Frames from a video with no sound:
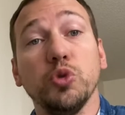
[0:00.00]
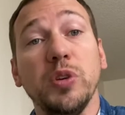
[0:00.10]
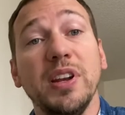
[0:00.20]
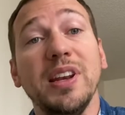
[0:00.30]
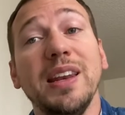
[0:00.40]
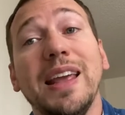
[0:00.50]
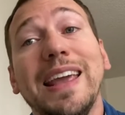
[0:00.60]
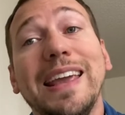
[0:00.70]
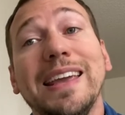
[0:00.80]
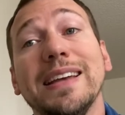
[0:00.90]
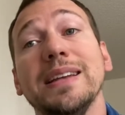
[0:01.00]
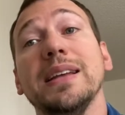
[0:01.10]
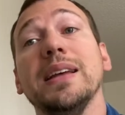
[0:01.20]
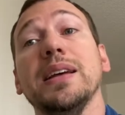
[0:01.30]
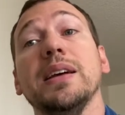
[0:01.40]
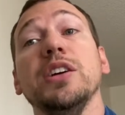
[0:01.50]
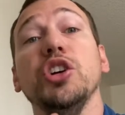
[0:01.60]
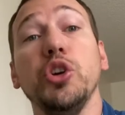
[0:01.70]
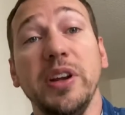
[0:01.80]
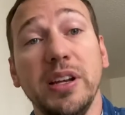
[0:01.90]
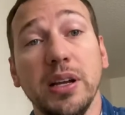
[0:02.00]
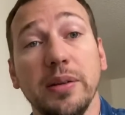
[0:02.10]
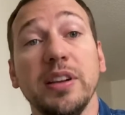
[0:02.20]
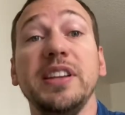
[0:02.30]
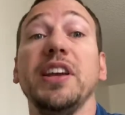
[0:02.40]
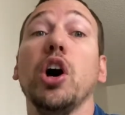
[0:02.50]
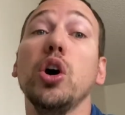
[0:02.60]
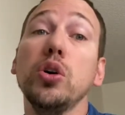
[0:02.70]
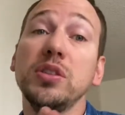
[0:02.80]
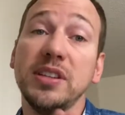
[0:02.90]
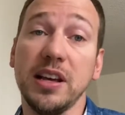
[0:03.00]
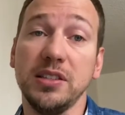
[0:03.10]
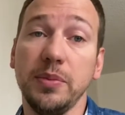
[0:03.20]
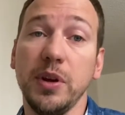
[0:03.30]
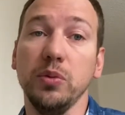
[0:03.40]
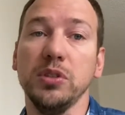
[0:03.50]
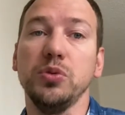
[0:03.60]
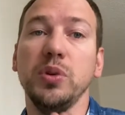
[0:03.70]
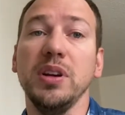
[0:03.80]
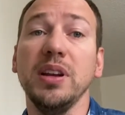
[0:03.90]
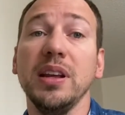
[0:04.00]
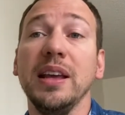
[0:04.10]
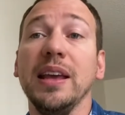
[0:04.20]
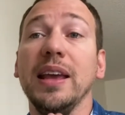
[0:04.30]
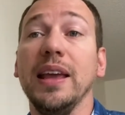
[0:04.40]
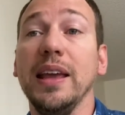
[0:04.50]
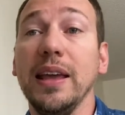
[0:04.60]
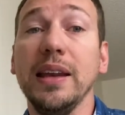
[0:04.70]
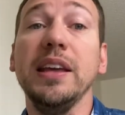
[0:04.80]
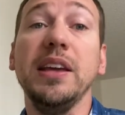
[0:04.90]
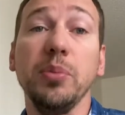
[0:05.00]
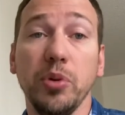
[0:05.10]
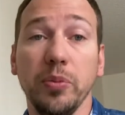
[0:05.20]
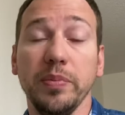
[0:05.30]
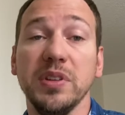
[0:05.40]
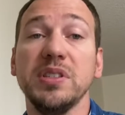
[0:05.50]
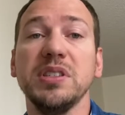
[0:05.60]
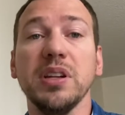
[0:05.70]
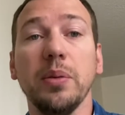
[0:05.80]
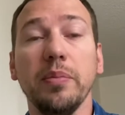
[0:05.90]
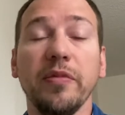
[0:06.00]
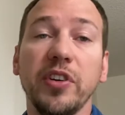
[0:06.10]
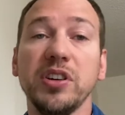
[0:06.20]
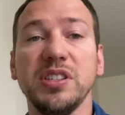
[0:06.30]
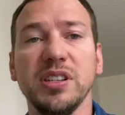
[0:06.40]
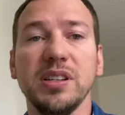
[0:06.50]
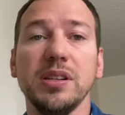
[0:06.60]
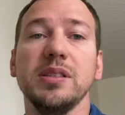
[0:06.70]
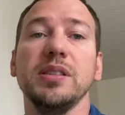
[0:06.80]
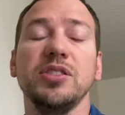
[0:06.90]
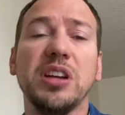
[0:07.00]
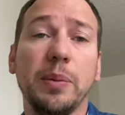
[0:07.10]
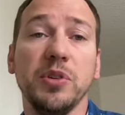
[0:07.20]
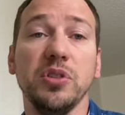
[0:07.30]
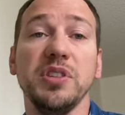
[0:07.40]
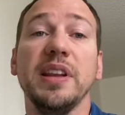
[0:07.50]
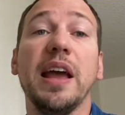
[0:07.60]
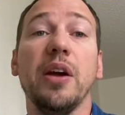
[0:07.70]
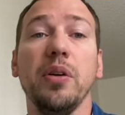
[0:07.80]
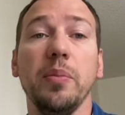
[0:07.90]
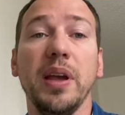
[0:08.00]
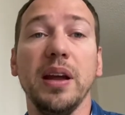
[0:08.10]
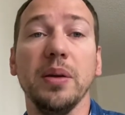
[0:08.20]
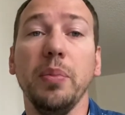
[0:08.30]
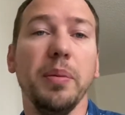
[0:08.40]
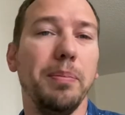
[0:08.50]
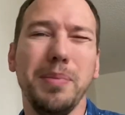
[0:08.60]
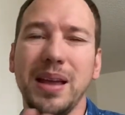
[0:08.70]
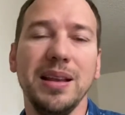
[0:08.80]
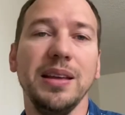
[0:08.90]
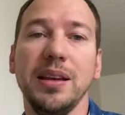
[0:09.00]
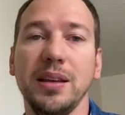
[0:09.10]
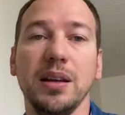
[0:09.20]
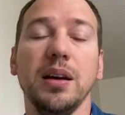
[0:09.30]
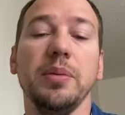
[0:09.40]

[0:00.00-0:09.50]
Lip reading: written in Greek, the Old Testament was written in Hebrew, some verses and chapters in Aramaic, but mainly in